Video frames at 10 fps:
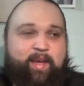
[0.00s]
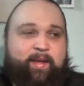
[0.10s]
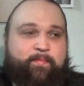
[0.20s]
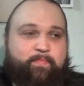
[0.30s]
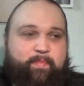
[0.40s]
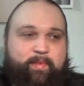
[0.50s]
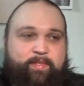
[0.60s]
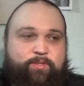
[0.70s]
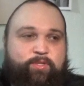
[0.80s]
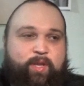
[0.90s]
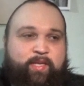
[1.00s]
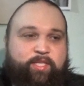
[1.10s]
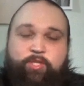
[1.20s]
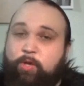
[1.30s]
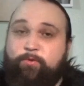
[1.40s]
And uh, so
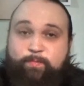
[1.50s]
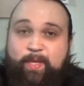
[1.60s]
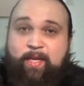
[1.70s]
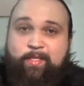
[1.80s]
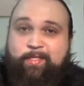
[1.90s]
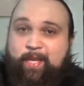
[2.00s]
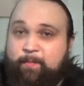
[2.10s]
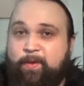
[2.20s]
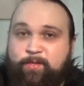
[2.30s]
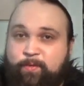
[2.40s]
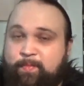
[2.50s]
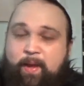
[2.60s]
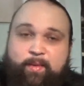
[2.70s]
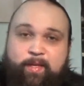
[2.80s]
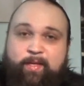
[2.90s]
she, uh, she chose me to take a
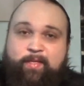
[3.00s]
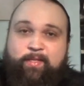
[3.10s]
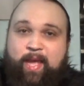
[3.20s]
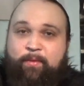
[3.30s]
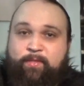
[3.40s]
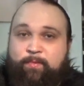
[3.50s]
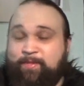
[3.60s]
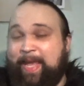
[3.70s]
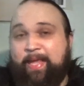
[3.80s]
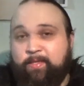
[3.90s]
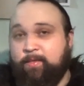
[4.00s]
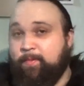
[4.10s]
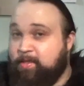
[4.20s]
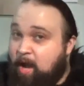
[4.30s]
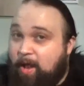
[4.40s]
picture with, probably because I was the most
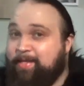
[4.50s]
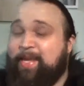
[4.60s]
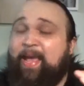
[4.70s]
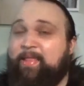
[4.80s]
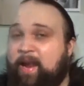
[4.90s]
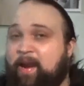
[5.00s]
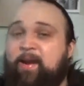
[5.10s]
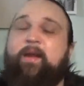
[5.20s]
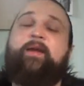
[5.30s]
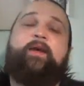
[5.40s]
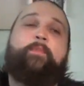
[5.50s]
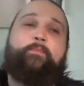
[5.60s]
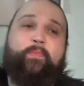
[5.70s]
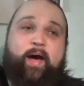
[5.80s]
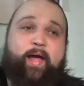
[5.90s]
handsome and tallest guy there.
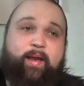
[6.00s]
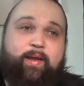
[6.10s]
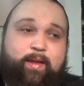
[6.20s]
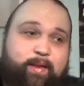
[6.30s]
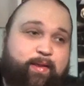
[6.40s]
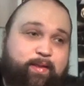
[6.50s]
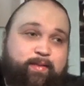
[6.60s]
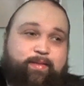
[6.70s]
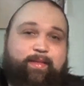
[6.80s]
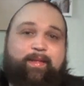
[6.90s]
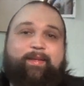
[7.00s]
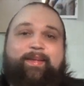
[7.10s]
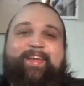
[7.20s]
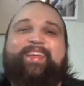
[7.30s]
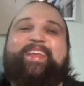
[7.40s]
But and
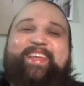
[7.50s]
dark.